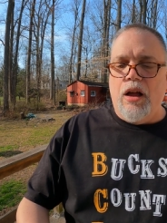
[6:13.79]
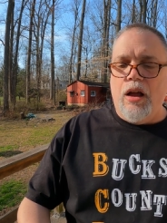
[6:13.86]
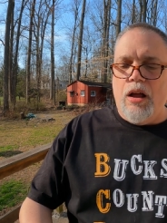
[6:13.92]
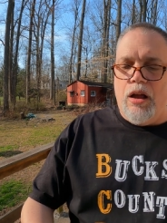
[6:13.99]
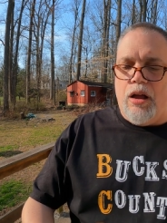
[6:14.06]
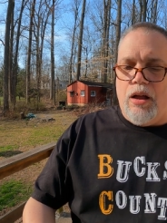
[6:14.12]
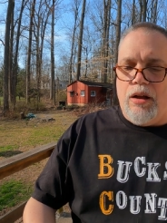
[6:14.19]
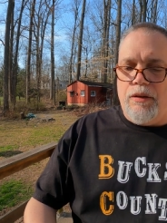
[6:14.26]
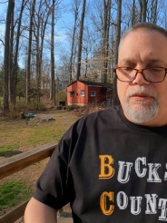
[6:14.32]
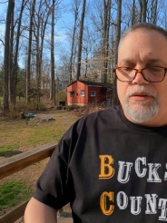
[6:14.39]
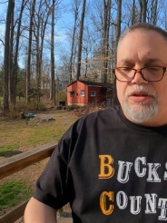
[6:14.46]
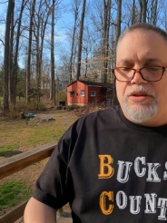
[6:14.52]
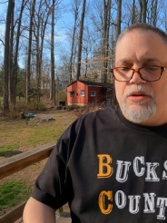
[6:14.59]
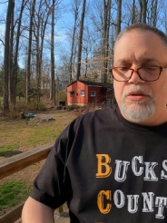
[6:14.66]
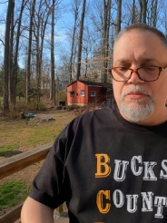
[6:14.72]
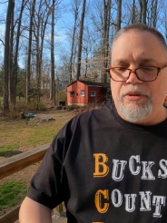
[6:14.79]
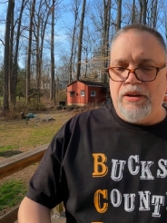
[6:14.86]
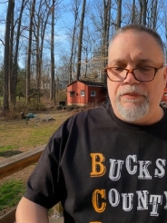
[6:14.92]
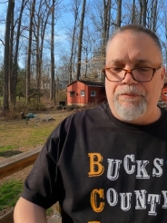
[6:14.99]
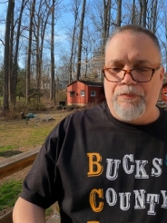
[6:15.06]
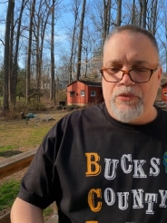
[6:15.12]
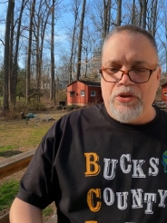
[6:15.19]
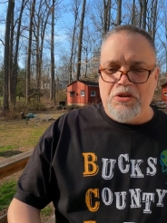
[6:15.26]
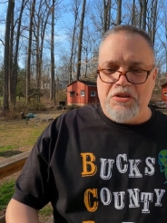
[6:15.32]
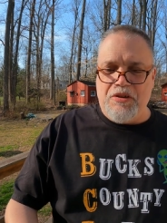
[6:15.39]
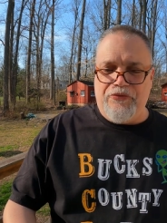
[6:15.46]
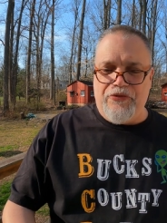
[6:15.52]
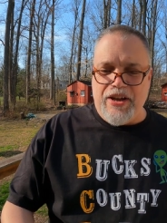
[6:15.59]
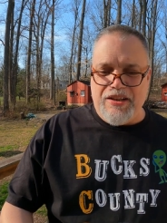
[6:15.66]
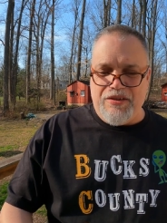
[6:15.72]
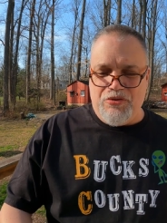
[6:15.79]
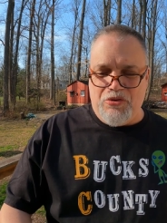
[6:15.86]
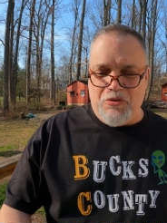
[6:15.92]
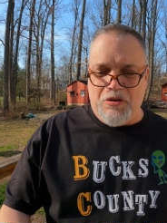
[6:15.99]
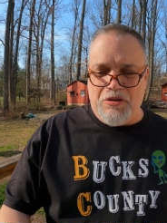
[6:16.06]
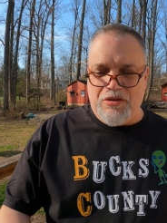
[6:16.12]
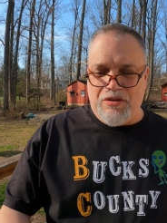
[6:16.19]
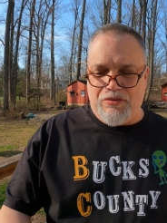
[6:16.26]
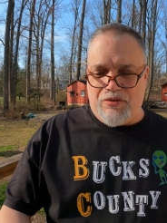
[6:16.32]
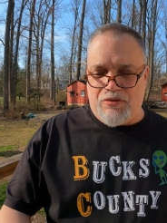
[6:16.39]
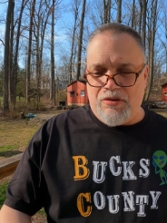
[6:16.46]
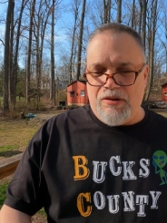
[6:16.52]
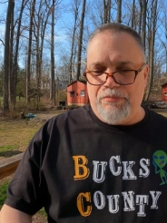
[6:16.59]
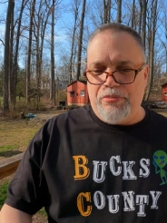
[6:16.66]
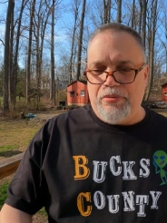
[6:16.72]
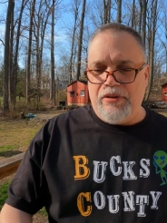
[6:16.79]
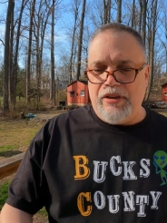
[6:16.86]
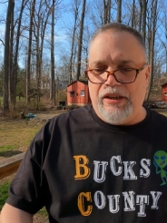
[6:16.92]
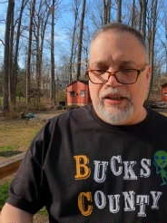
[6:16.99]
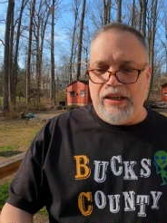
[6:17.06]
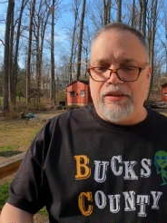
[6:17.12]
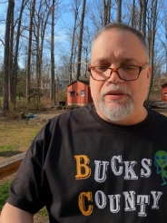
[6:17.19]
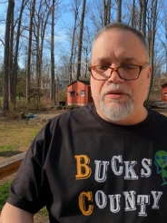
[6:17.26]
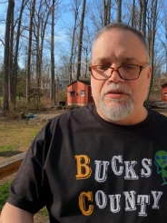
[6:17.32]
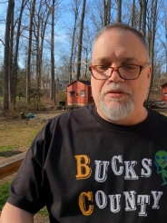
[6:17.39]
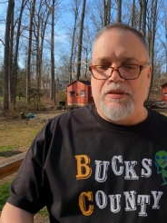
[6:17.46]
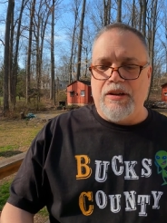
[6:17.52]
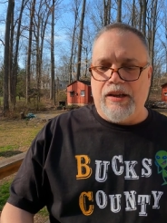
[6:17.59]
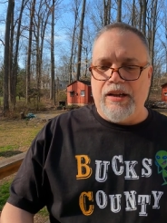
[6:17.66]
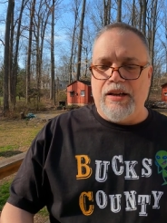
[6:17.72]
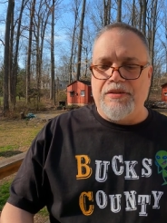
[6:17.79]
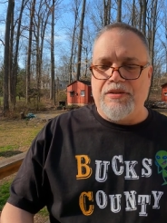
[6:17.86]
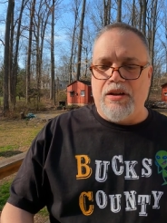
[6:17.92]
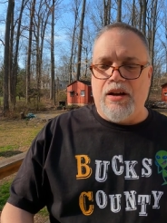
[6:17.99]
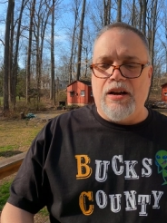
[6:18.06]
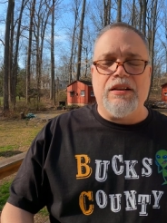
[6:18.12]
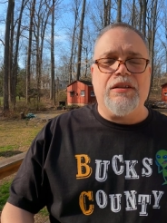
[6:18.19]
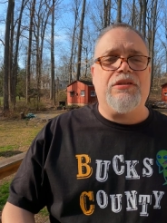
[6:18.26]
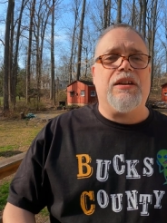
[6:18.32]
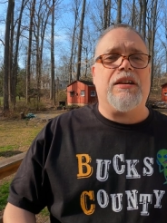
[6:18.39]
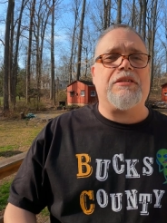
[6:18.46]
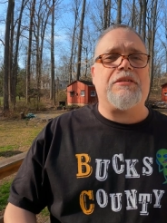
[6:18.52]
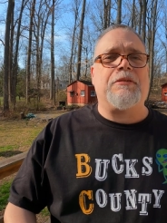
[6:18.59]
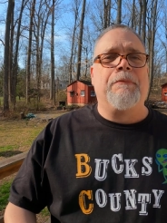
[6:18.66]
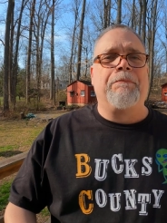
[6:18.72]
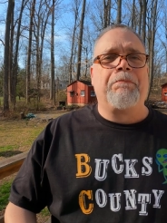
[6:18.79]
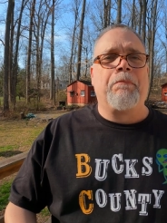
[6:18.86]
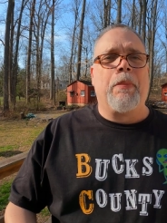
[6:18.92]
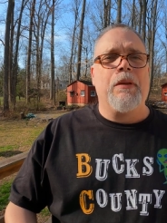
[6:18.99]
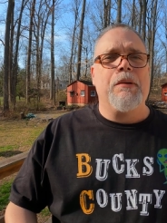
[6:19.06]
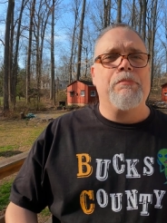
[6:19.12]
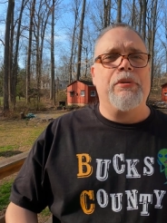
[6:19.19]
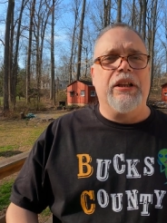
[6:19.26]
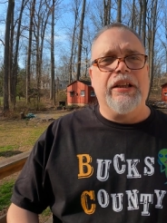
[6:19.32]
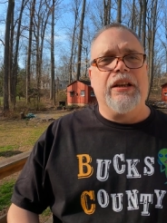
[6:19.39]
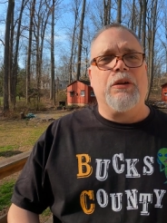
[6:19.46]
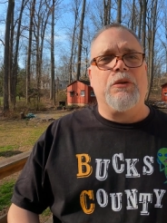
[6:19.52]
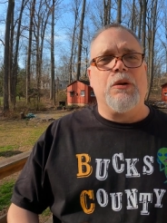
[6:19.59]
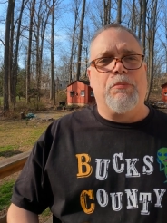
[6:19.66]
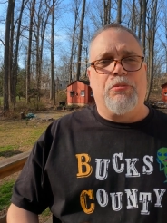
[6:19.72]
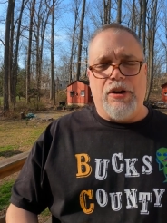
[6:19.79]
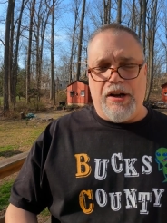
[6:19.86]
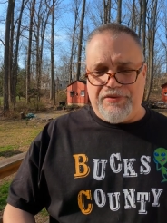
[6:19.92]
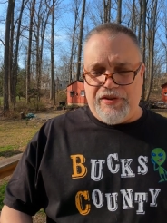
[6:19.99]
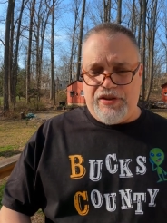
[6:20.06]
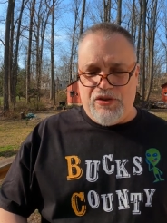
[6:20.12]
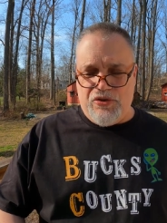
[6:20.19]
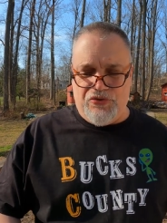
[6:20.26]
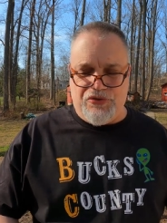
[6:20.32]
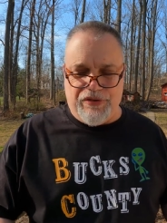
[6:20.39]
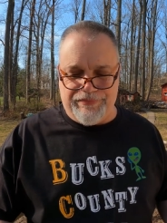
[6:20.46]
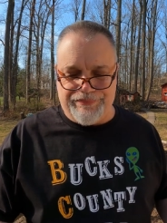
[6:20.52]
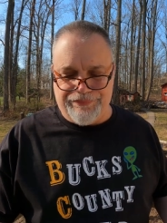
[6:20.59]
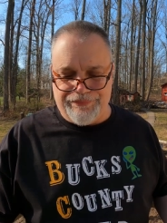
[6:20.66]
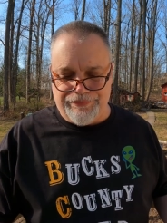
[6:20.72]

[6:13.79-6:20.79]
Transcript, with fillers: uh, excuse me, to defend Georgia's Trump electors against unjust political prosecution.